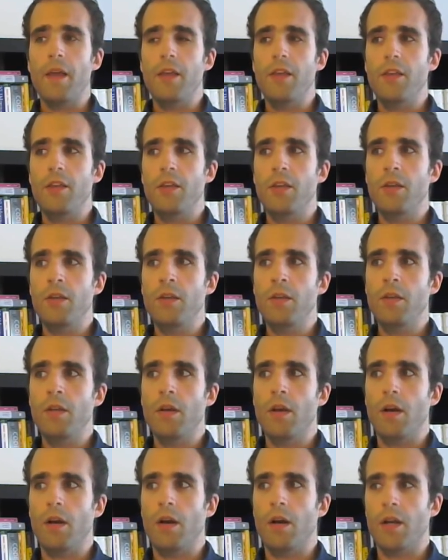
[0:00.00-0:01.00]

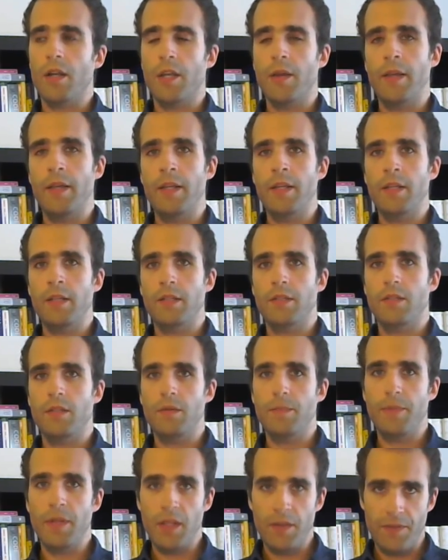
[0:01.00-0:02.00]
you are going
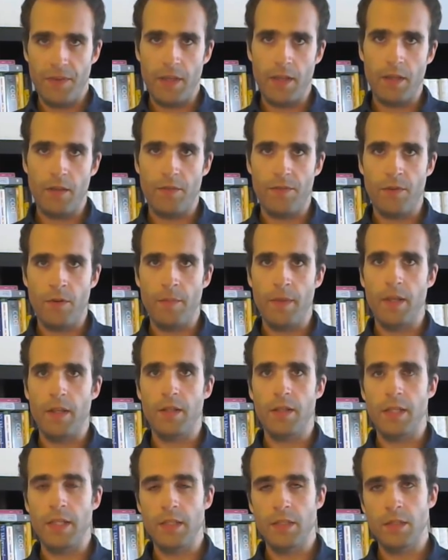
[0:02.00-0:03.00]
to benefit from
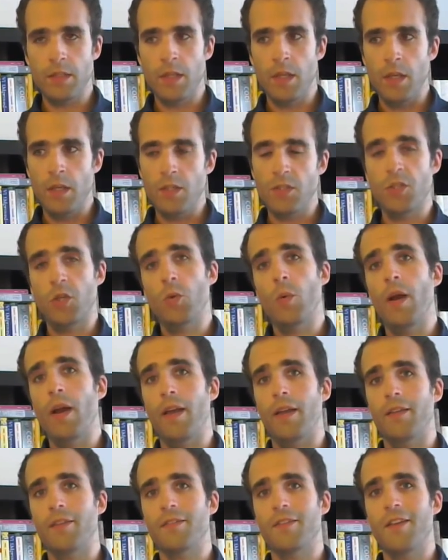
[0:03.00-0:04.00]
it in two
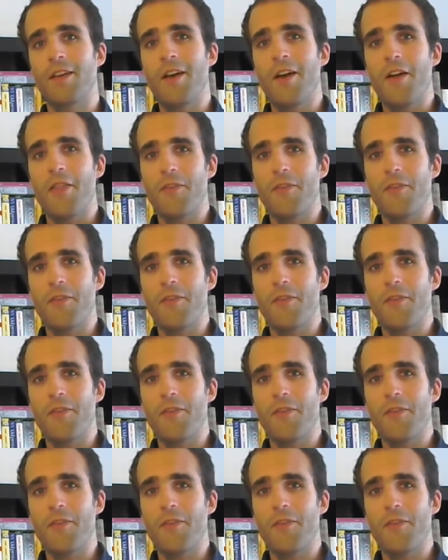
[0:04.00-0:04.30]
ways.